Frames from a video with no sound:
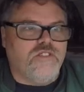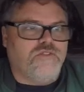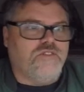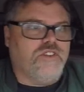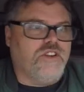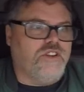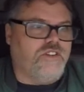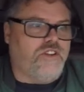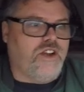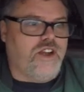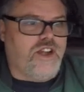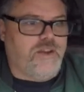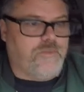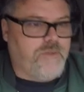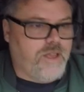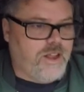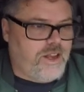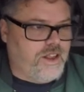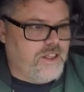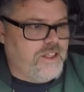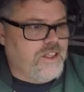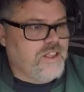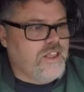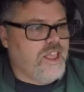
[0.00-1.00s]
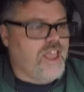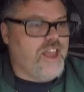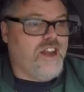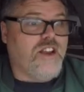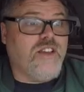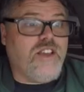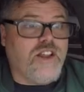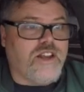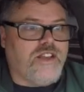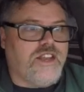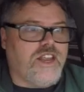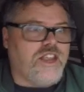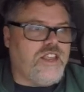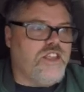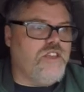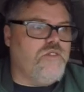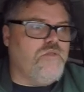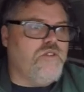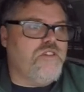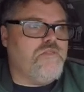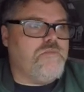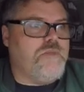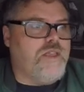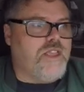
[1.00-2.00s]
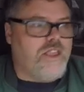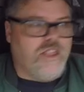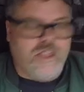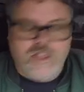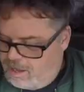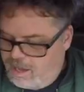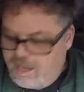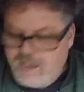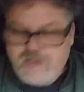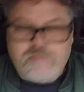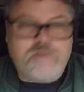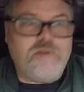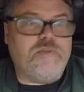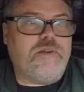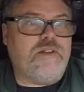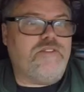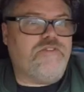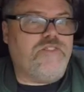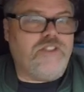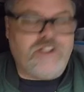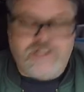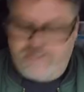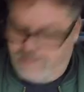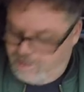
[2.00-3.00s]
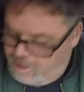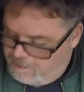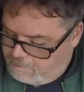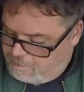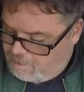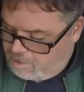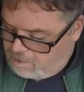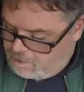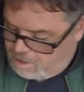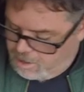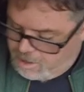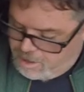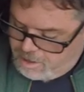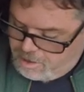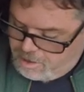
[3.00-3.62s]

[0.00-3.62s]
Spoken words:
Friggin' right, I'm going to take you with me. I got to put my friggin' seatbelt on,